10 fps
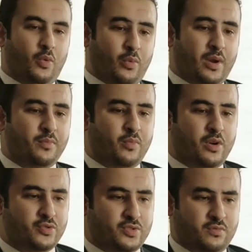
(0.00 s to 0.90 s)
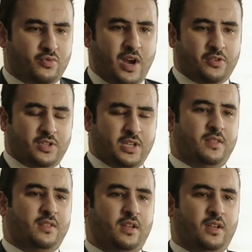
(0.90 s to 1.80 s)
Well, what I was trying to say
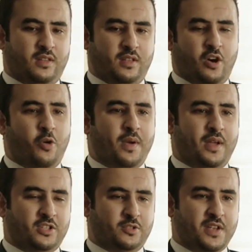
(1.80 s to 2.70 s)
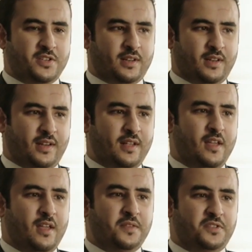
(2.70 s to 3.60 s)
in the op-ed is basically
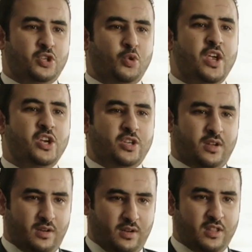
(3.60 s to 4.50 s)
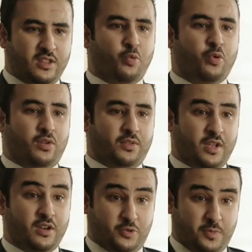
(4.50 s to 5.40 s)
the situation in the world,
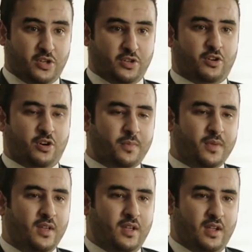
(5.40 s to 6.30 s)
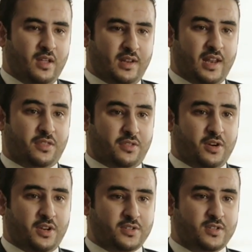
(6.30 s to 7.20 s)
especially in Europe, in the late
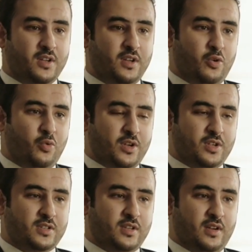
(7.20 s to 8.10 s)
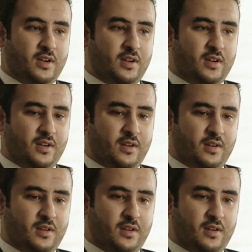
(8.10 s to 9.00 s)
30s, was
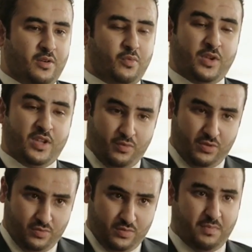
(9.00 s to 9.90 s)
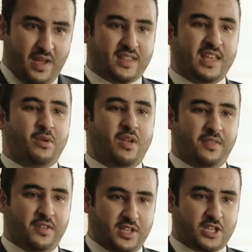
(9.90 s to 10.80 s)
back then we
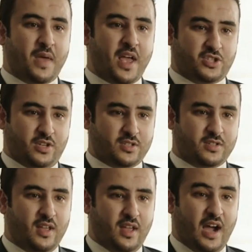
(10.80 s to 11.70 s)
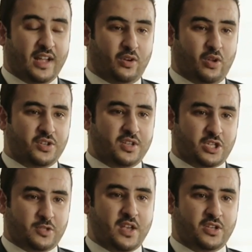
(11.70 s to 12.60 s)
had this expansionist ideology in
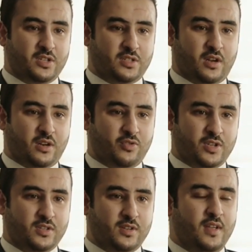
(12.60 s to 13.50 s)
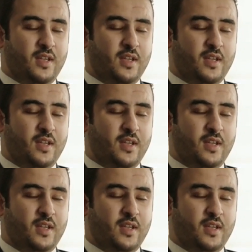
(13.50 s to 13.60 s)
expansionist countries.